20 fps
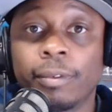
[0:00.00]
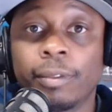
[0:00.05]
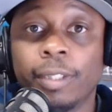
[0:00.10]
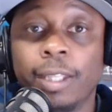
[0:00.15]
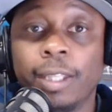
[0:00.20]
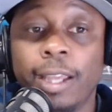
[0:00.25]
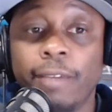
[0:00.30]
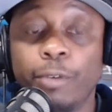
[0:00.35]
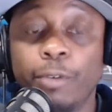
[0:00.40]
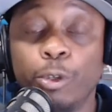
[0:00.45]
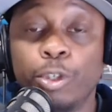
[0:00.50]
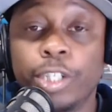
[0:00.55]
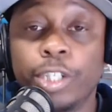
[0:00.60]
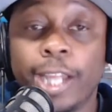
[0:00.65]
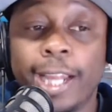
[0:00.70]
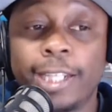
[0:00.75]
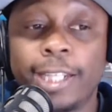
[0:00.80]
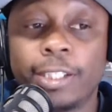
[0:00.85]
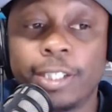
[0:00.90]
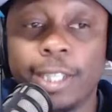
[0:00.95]
If you
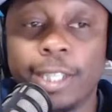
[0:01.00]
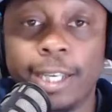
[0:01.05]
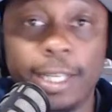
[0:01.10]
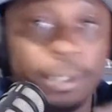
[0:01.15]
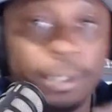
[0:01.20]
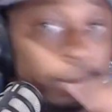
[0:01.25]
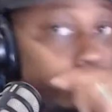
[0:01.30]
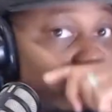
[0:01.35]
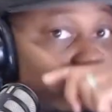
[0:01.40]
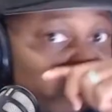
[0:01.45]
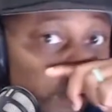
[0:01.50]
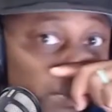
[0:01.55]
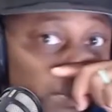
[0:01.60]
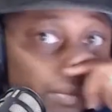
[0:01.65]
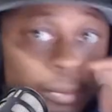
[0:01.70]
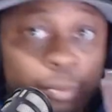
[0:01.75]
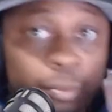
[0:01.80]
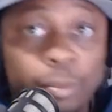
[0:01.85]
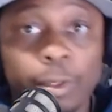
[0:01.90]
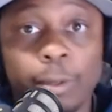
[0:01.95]
change that,
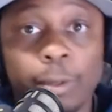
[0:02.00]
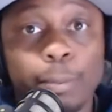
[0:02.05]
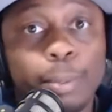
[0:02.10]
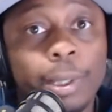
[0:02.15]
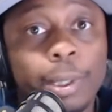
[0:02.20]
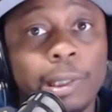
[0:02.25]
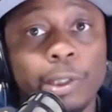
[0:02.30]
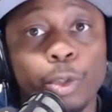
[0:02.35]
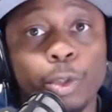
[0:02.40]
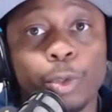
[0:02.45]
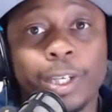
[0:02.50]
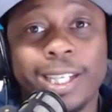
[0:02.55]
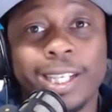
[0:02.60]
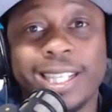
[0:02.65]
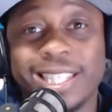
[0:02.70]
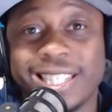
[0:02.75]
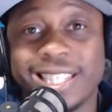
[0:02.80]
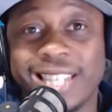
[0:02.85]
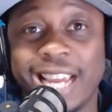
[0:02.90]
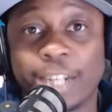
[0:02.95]
put Luka in
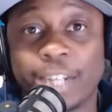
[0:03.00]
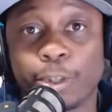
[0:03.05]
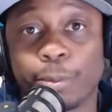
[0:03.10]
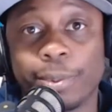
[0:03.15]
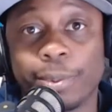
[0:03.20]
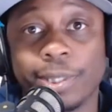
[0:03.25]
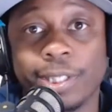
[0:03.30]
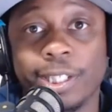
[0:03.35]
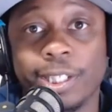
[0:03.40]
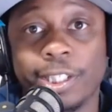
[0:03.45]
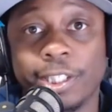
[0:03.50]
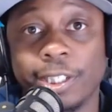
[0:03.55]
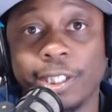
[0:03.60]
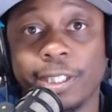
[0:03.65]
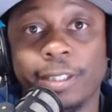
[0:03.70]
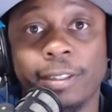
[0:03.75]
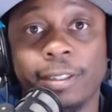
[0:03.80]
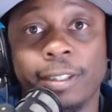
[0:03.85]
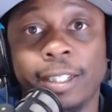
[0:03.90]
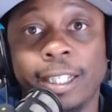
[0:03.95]
his natural
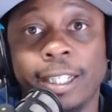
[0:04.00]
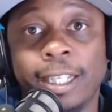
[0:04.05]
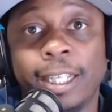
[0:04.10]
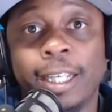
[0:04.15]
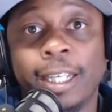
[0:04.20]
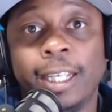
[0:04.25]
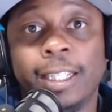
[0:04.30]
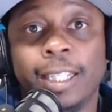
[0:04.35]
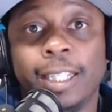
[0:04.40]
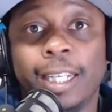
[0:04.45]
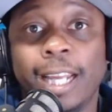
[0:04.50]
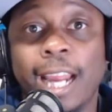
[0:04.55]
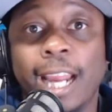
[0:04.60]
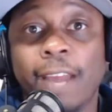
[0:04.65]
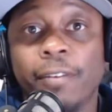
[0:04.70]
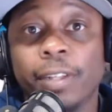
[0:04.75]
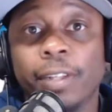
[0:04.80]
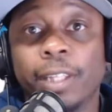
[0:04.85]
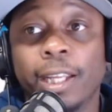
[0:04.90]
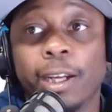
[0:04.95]
position, then
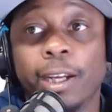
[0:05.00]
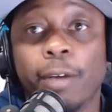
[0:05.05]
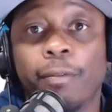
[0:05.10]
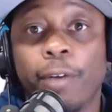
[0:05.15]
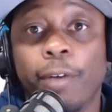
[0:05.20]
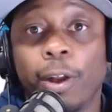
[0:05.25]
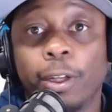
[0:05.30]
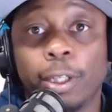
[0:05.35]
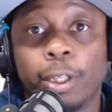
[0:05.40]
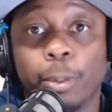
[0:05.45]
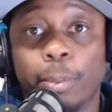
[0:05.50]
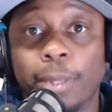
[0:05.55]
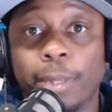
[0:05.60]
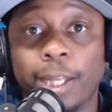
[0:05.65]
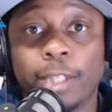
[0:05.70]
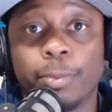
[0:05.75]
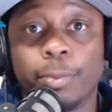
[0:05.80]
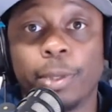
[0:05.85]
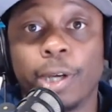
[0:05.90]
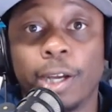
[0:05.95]
everything will fall into
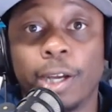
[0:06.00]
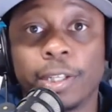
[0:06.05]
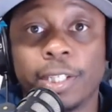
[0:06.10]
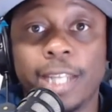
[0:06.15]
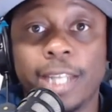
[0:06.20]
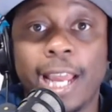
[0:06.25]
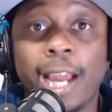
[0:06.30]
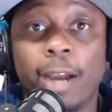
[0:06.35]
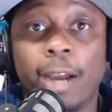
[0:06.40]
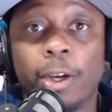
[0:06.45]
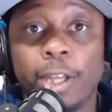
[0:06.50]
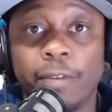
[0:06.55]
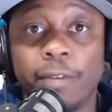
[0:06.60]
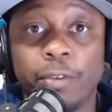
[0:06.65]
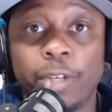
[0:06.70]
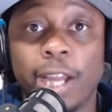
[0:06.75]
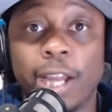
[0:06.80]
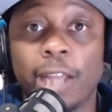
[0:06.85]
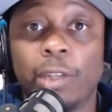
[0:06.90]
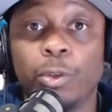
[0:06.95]
place. Because now, if
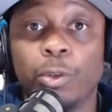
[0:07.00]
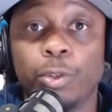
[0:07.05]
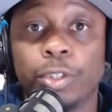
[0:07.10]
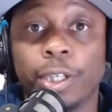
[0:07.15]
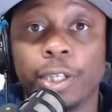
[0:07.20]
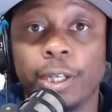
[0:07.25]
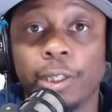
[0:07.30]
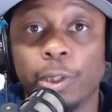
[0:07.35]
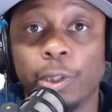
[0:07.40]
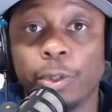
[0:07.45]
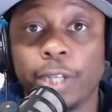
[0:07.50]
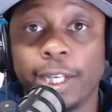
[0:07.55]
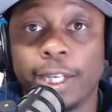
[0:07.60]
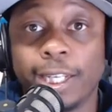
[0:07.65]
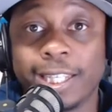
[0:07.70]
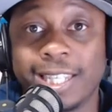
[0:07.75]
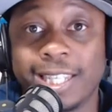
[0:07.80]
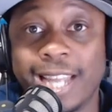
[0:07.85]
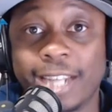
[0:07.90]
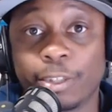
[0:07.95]
you got Luka at
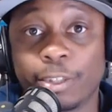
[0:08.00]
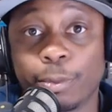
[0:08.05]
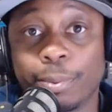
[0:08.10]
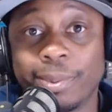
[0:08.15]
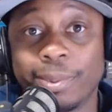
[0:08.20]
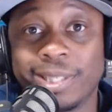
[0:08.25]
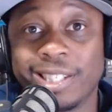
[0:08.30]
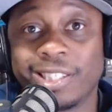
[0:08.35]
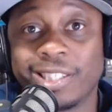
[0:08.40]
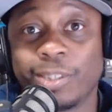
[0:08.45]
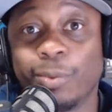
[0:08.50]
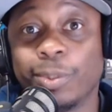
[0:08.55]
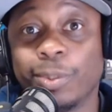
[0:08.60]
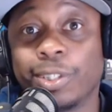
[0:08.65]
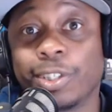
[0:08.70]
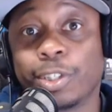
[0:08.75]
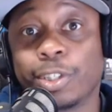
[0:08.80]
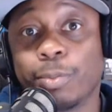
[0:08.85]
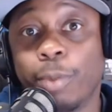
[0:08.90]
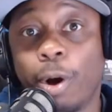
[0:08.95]
his natural position, which
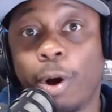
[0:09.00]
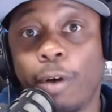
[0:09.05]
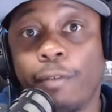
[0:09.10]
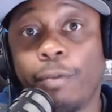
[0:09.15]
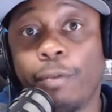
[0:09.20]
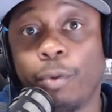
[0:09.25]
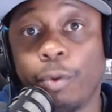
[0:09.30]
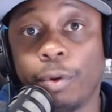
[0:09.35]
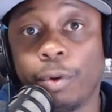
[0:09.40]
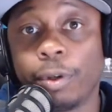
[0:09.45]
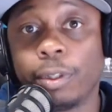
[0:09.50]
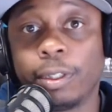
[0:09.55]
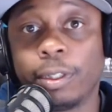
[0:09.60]
is small forward,